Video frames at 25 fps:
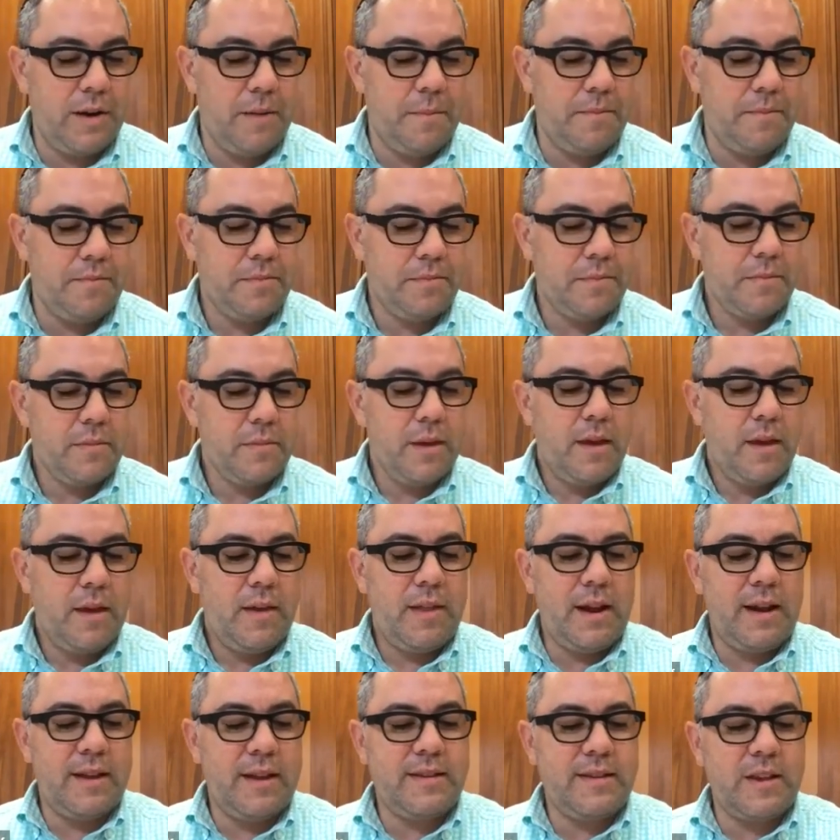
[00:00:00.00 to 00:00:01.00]
And
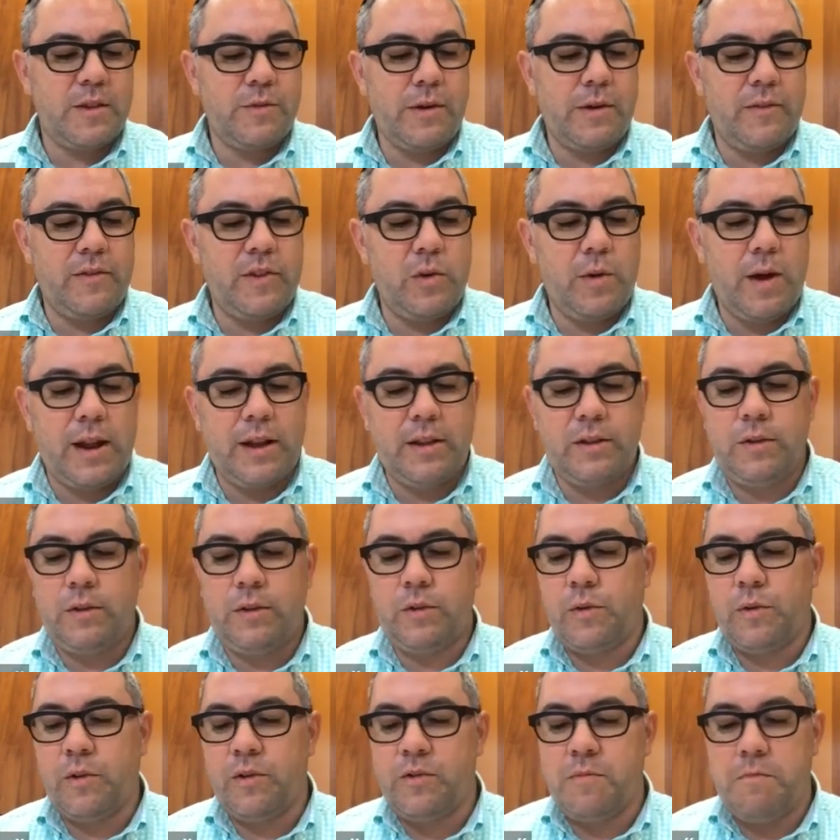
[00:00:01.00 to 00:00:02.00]
then it says we have a new attitude
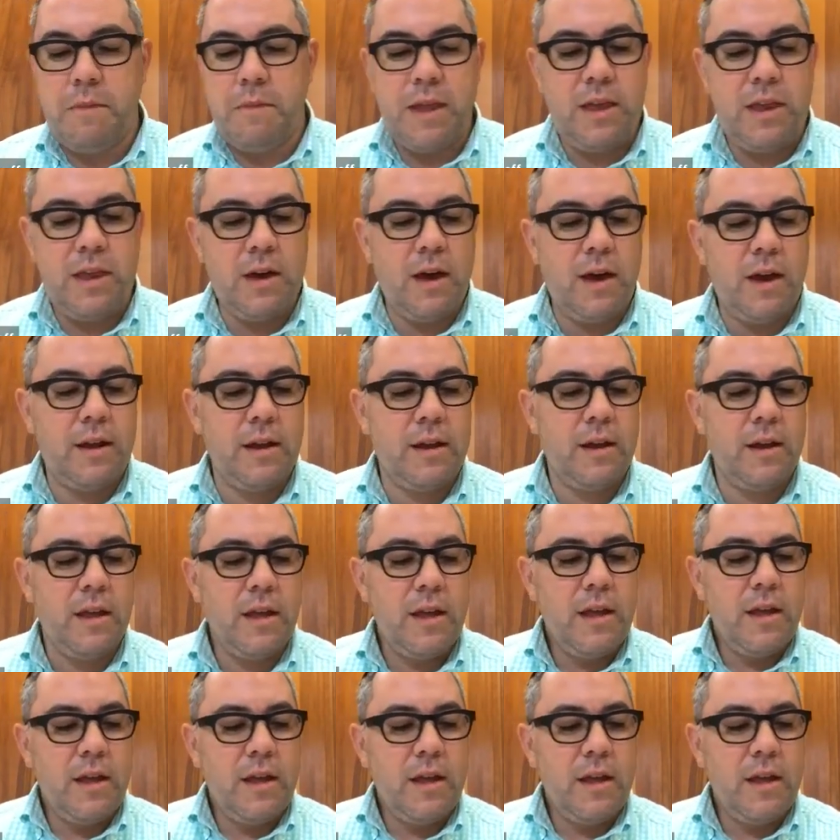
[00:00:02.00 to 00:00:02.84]
towards Midian,